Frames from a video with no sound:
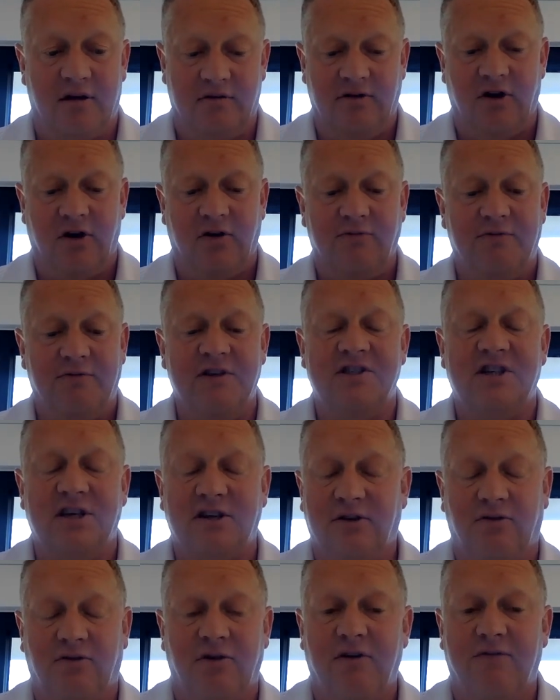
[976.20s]
you know,
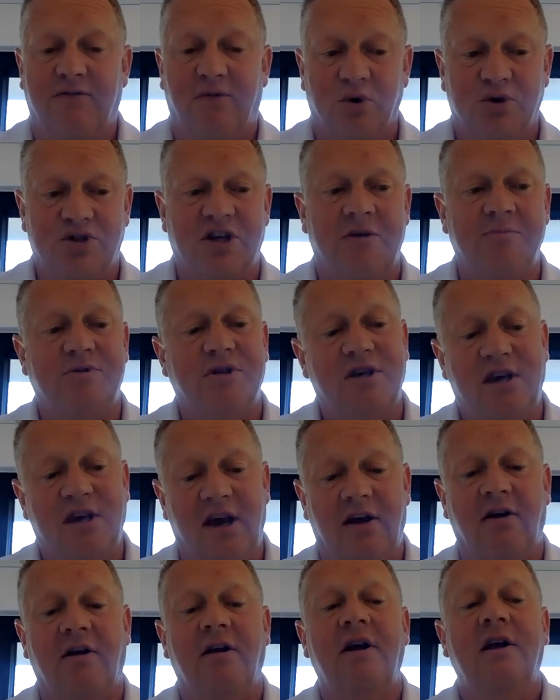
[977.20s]
visiting 3 or 4 times a
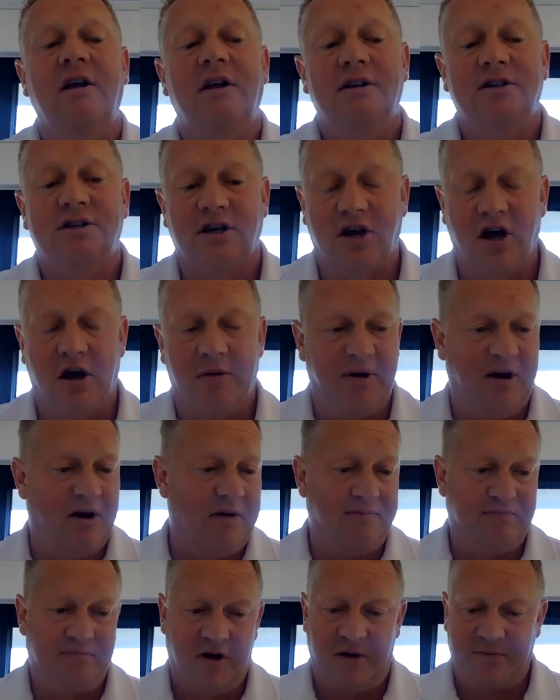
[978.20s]
year, to come
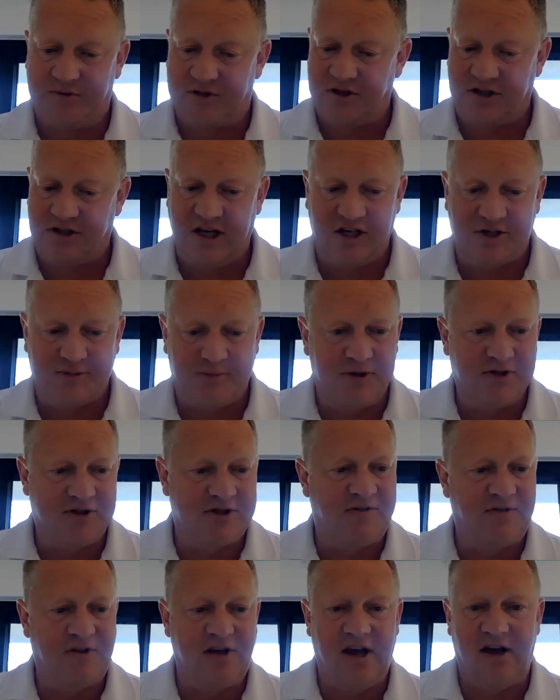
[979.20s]
here up to 6 months
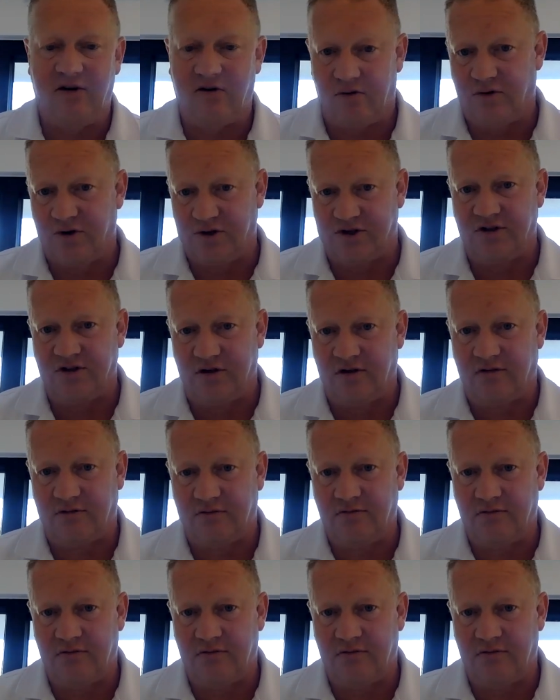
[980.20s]
of the year, or to